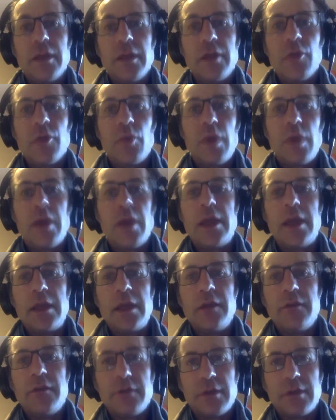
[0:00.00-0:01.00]
your way
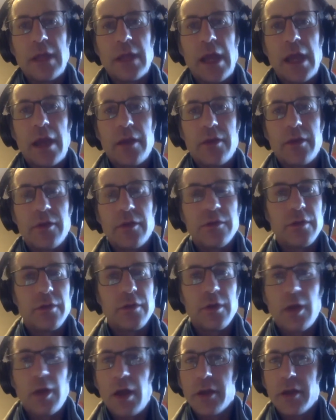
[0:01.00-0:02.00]
into that, there's a
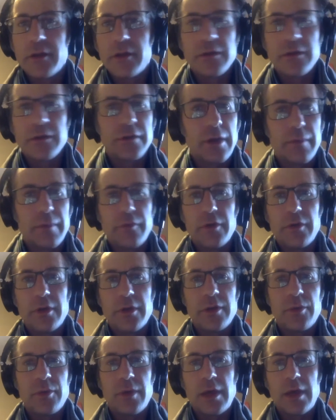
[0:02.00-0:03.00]
lot of discomfort in
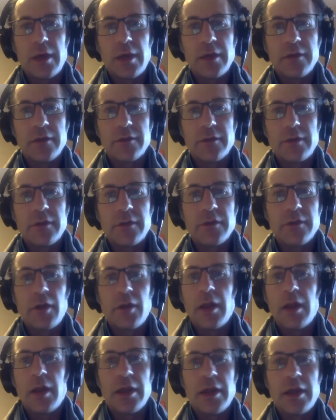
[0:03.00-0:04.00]
the way. It's
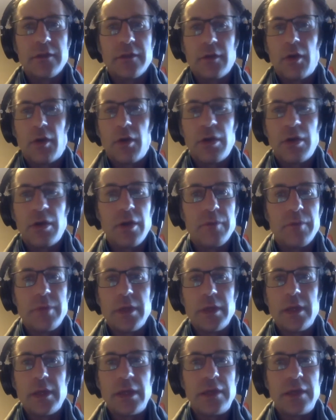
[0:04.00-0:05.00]
not like it's all a
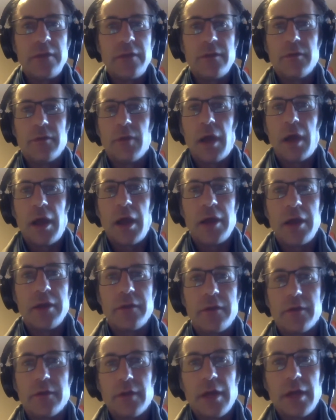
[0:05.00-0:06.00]
big easy ride
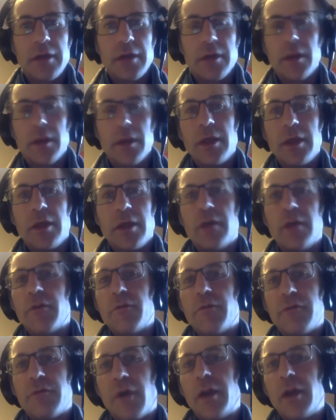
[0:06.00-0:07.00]
into like
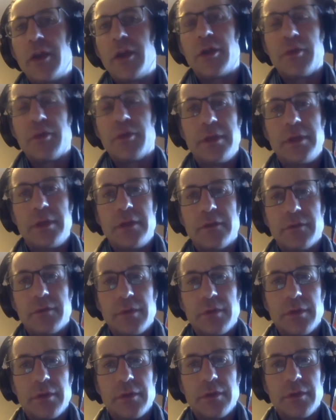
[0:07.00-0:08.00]
finding your peace
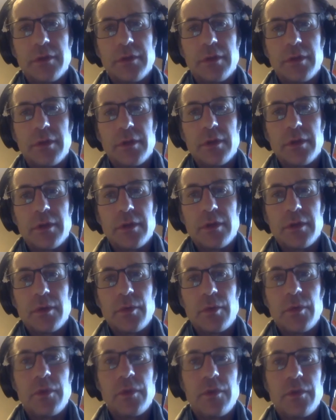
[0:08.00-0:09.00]
with
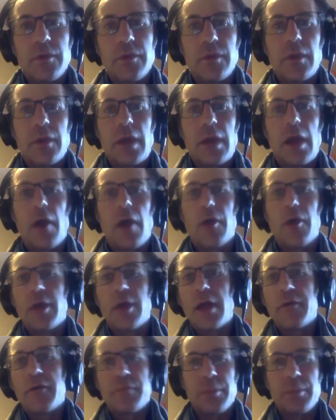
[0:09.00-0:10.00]
how
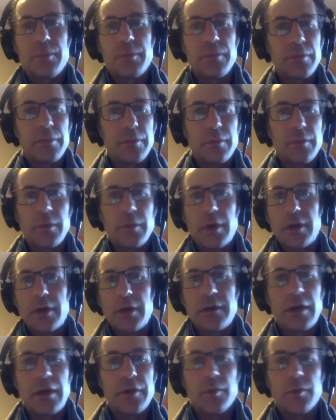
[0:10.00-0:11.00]
life and
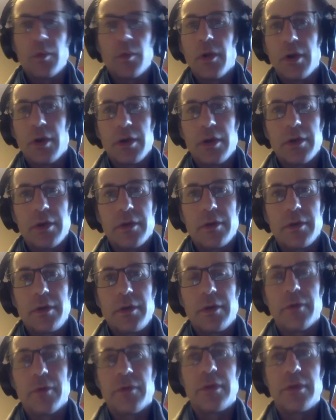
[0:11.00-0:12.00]
death work. You